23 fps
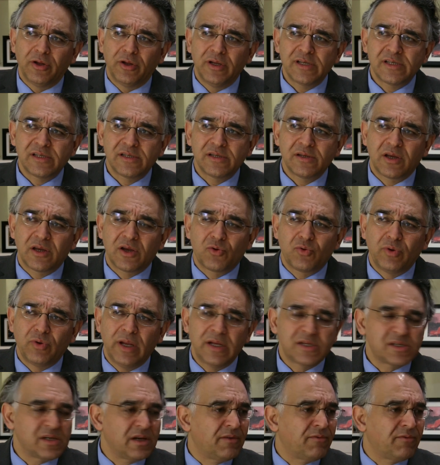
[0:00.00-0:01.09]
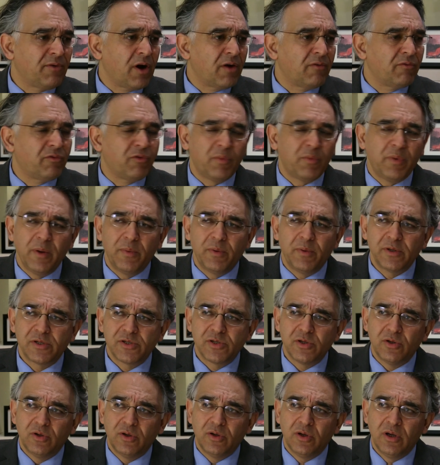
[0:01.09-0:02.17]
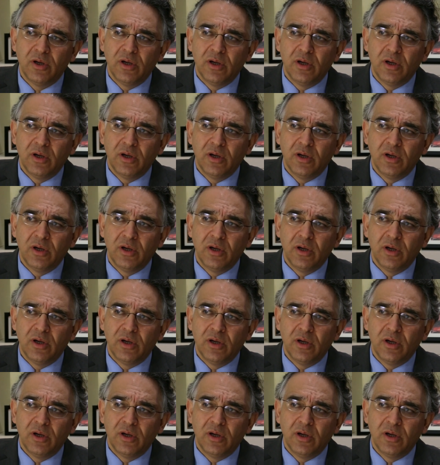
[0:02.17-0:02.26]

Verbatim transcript: this creates an environment for people to